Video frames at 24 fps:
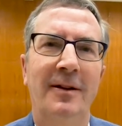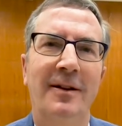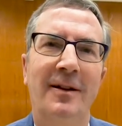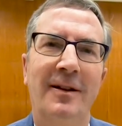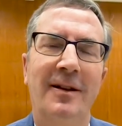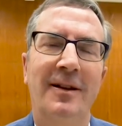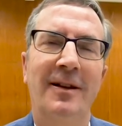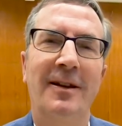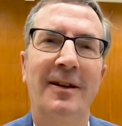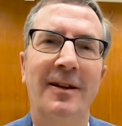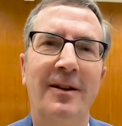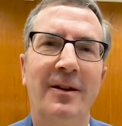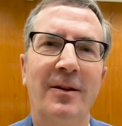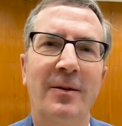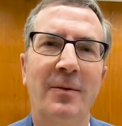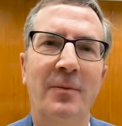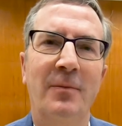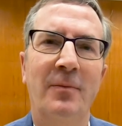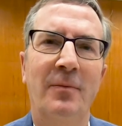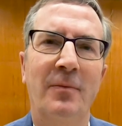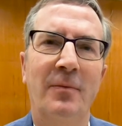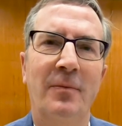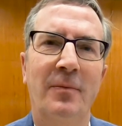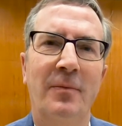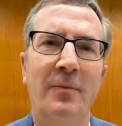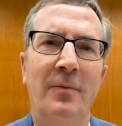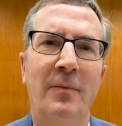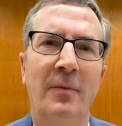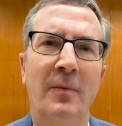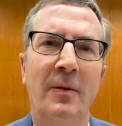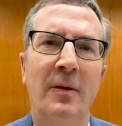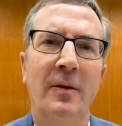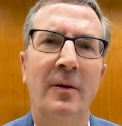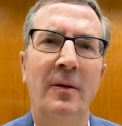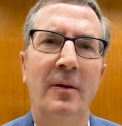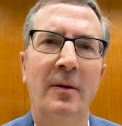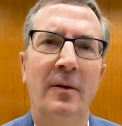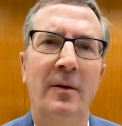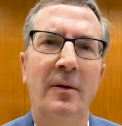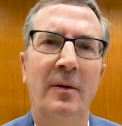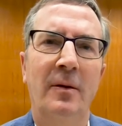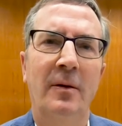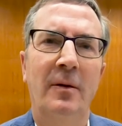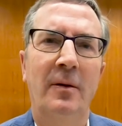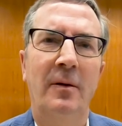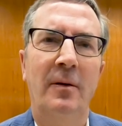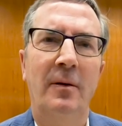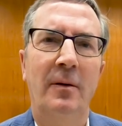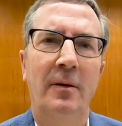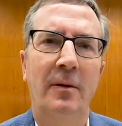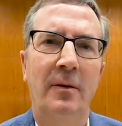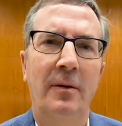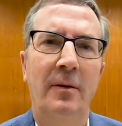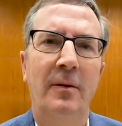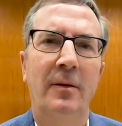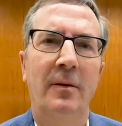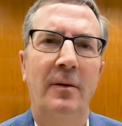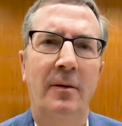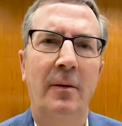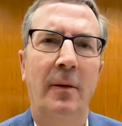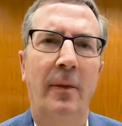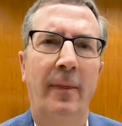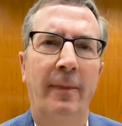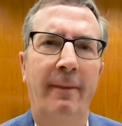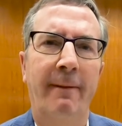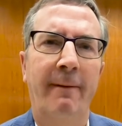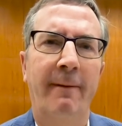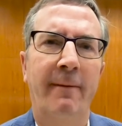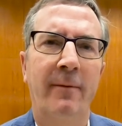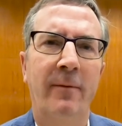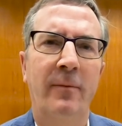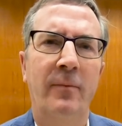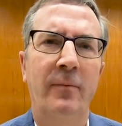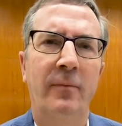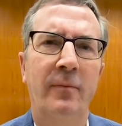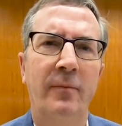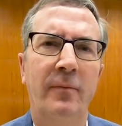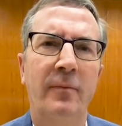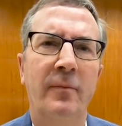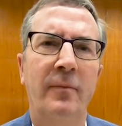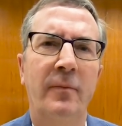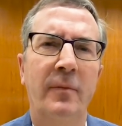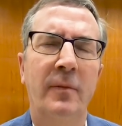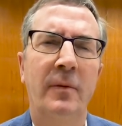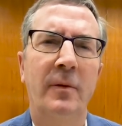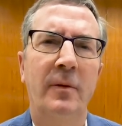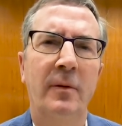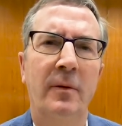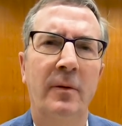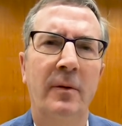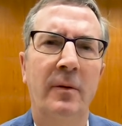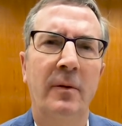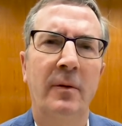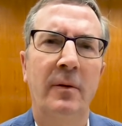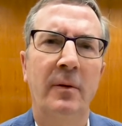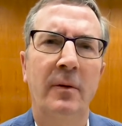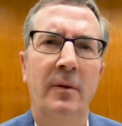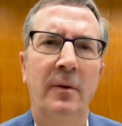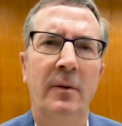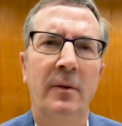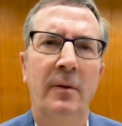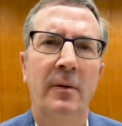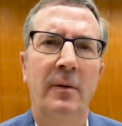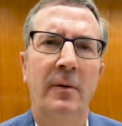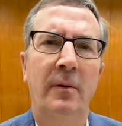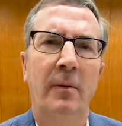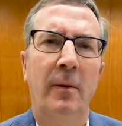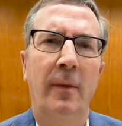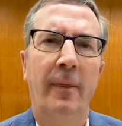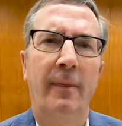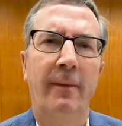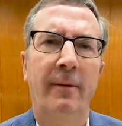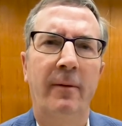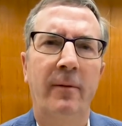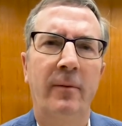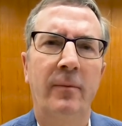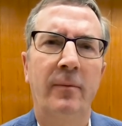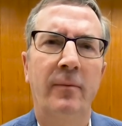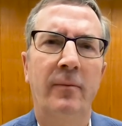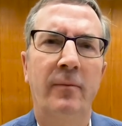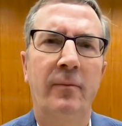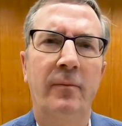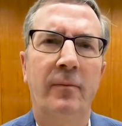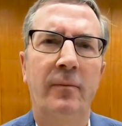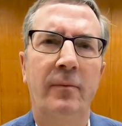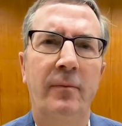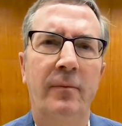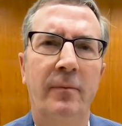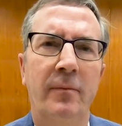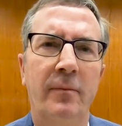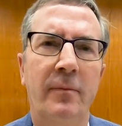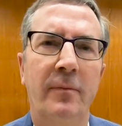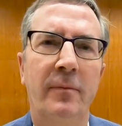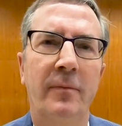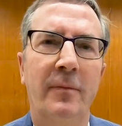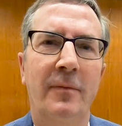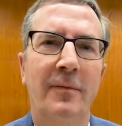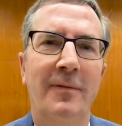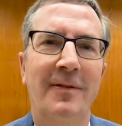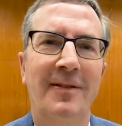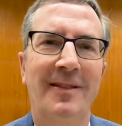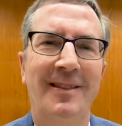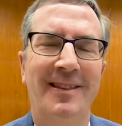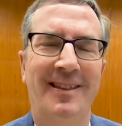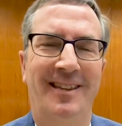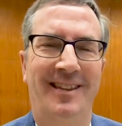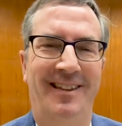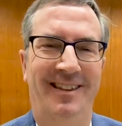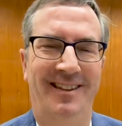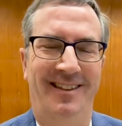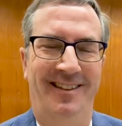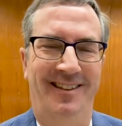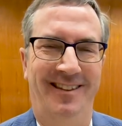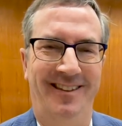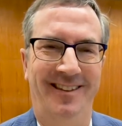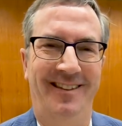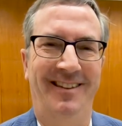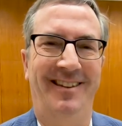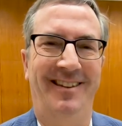And now we're seeing that in the annual reports where they've just seemed to have gone and they're using the word premiumization.